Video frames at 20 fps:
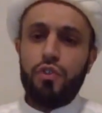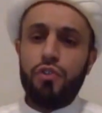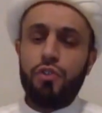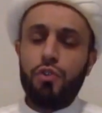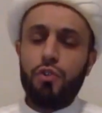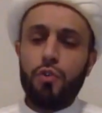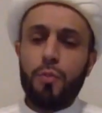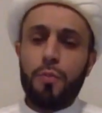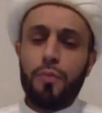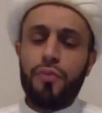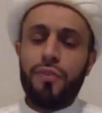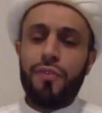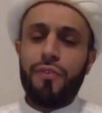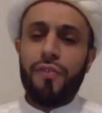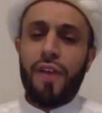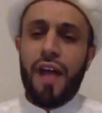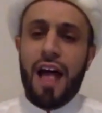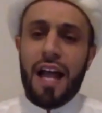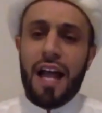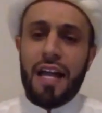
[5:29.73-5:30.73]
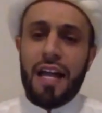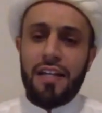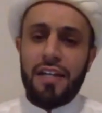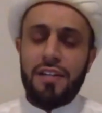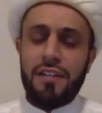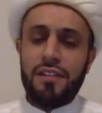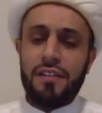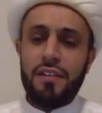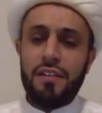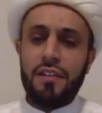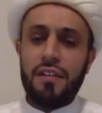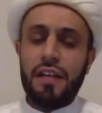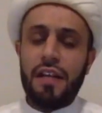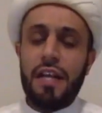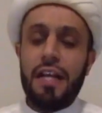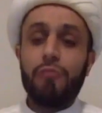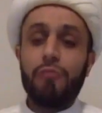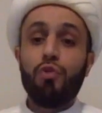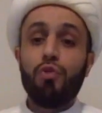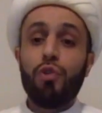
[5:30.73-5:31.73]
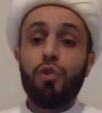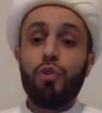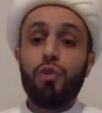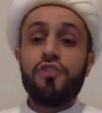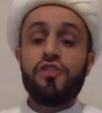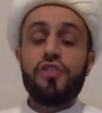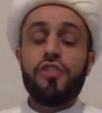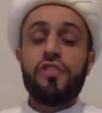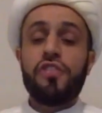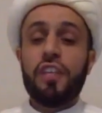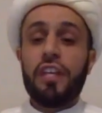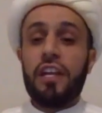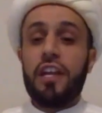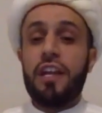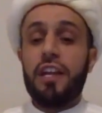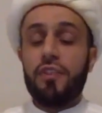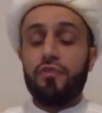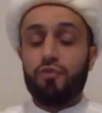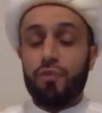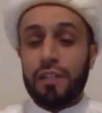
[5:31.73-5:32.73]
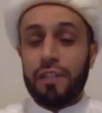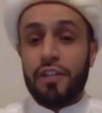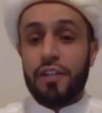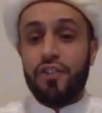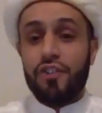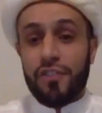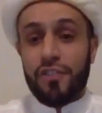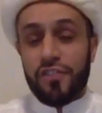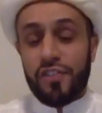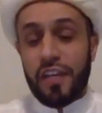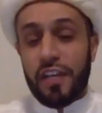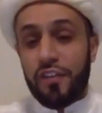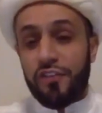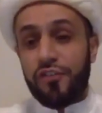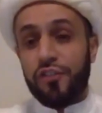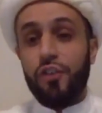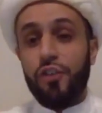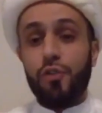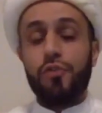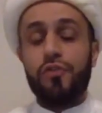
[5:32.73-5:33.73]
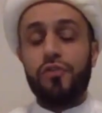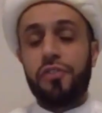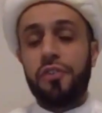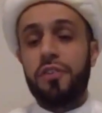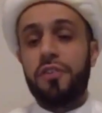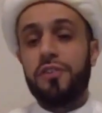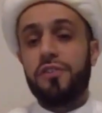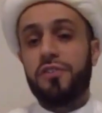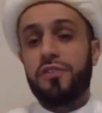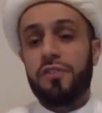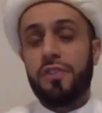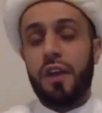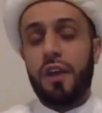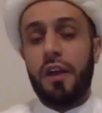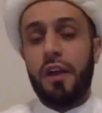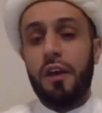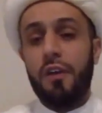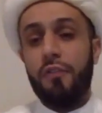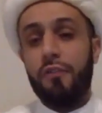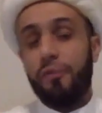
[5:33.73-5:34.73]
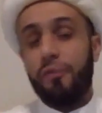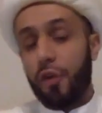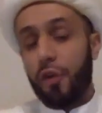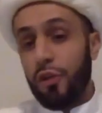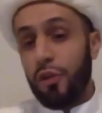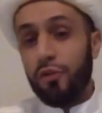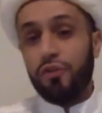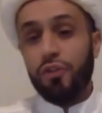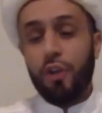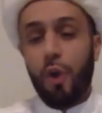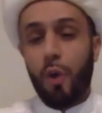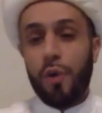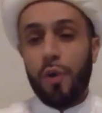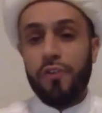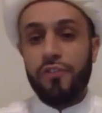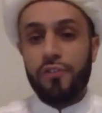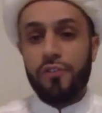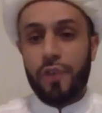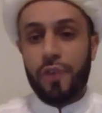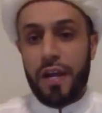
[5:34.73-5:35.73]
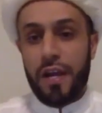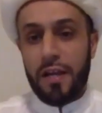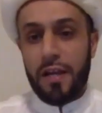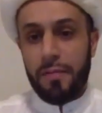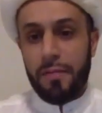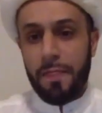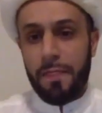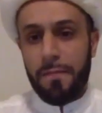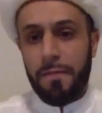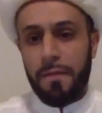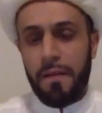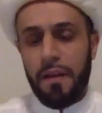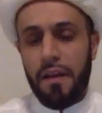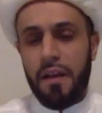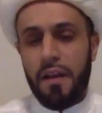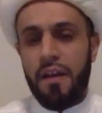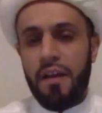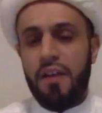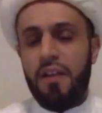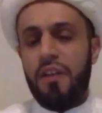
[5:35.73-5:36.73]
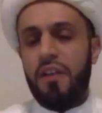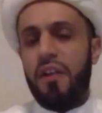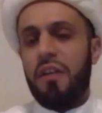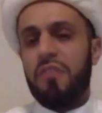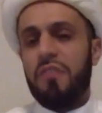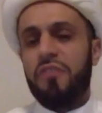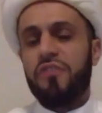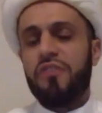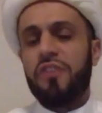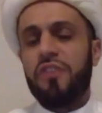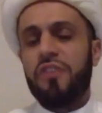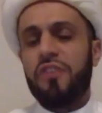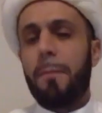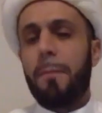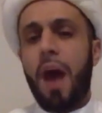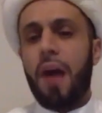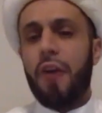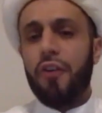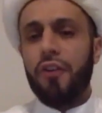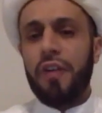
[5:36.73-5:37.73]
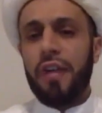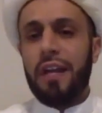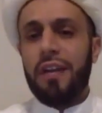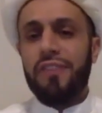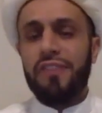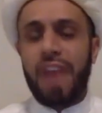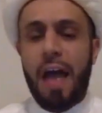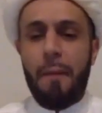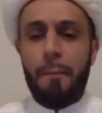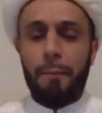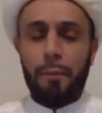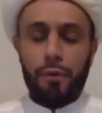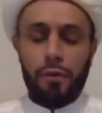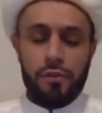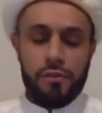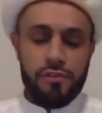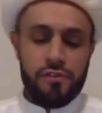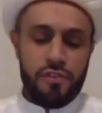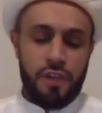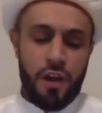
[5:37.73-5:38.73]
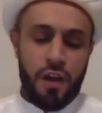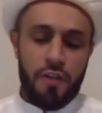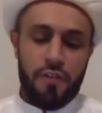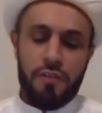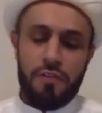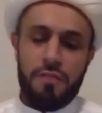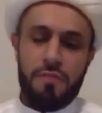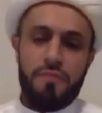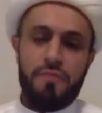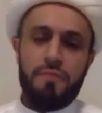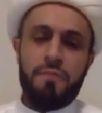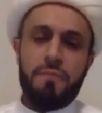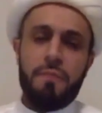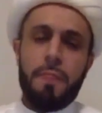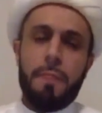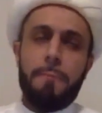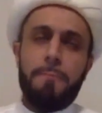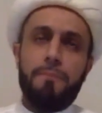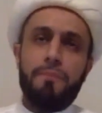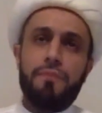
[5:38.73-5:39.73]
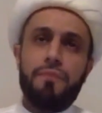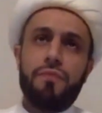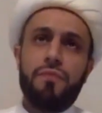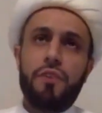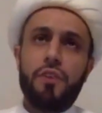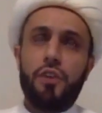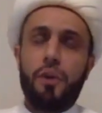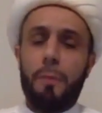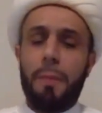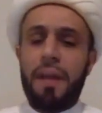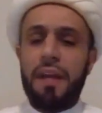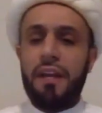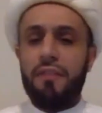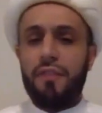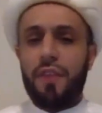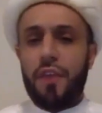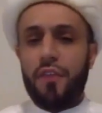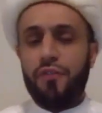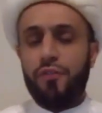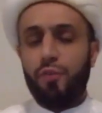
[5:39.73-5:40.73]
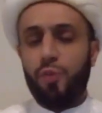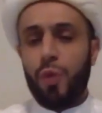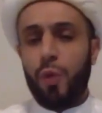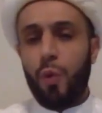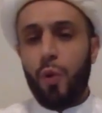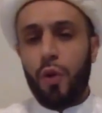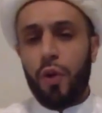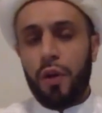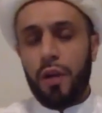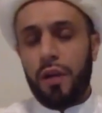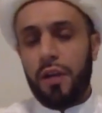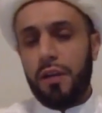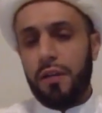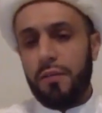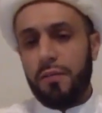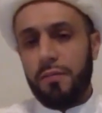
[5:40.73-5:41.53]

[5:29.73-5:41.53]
to provide religious excuses for you to go astray. Some modern examples are, you know, many of us, we work